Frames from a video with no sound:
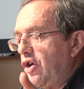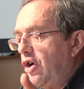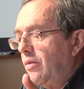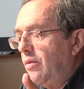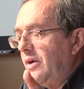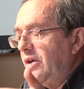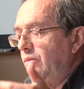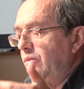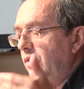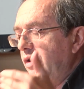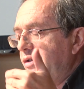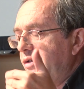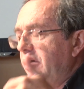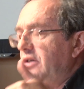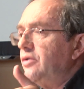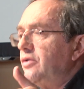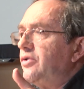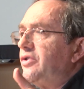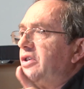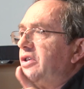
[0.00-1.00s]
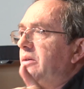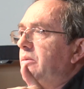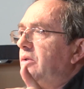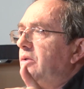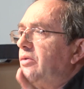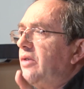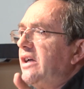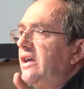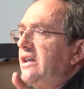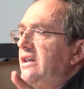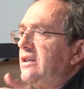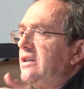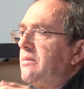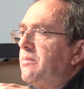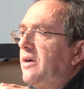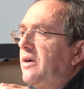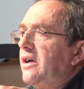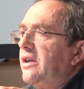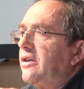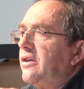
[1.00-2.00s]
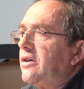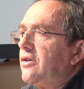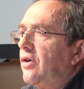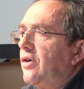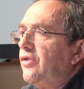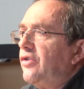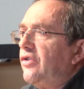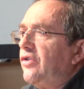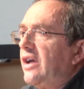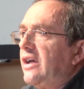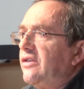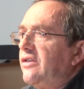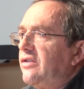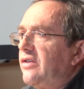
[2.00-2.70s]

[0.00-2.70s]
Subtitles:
common with those that were raised by the Kronstadt